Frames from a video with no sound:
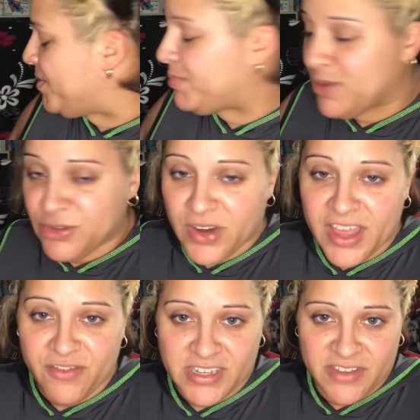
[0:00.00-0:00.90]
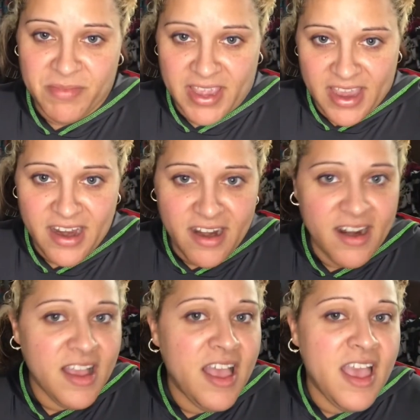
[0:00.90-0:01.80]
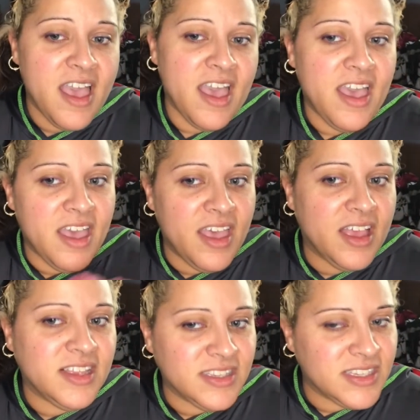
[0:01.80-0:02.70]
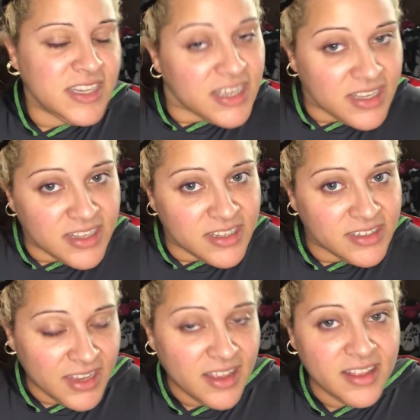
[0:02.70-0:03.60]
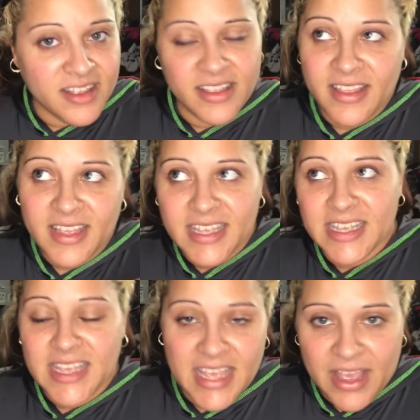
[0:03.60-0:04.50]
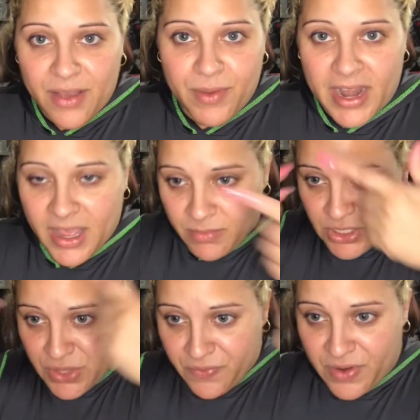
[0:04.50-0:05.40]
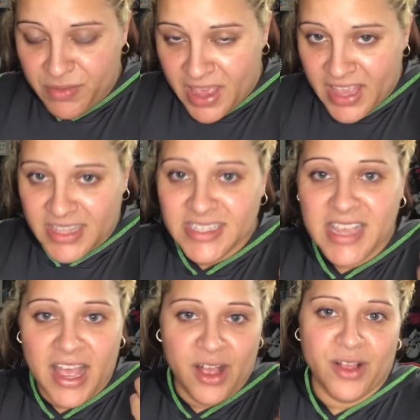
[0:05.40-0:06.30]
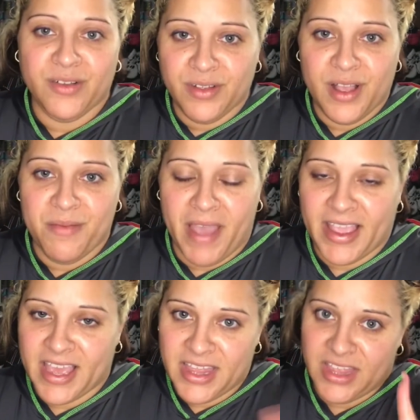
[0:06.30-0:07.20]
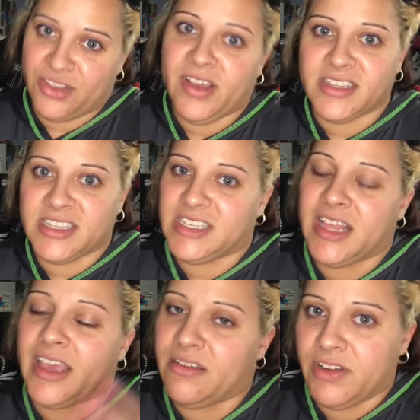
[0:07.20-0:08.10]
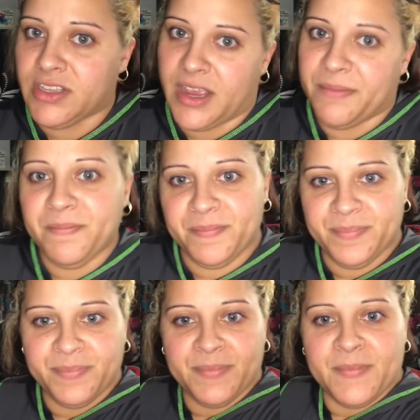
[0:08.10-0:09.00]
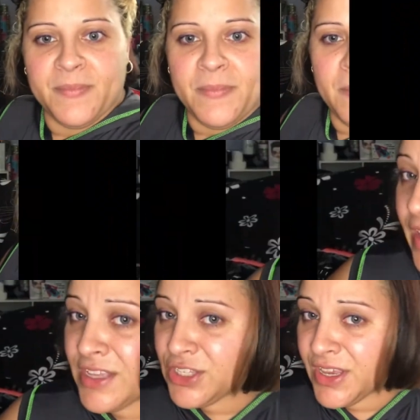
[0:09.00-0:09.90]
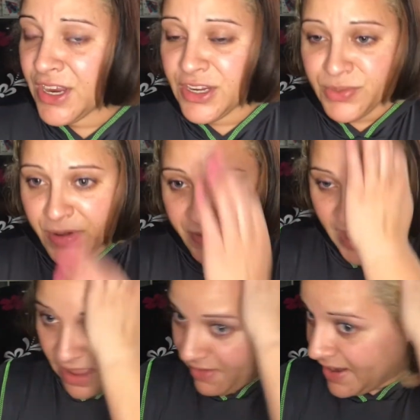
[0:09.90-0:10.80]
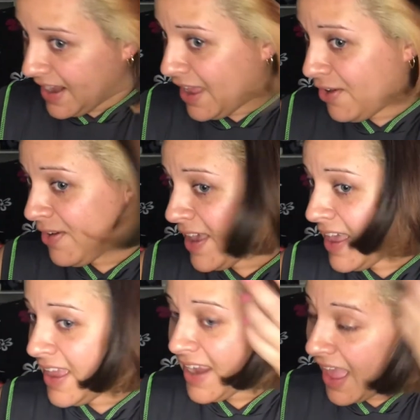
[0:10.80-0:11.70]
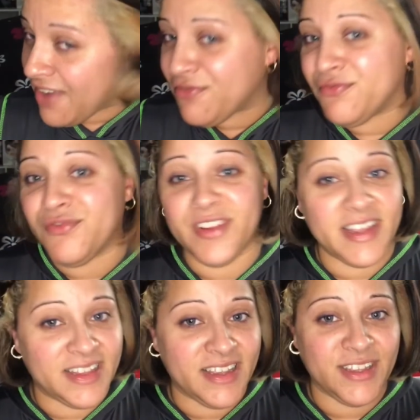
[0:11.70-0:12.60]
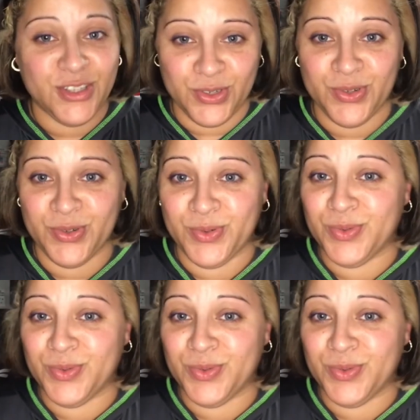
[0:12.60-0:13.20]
blow dry the rest of my hair. And yeah, when I come to the front ends, I'll come back and then you guys can see like in real time. Okay, so here's where we're at right now. And I really do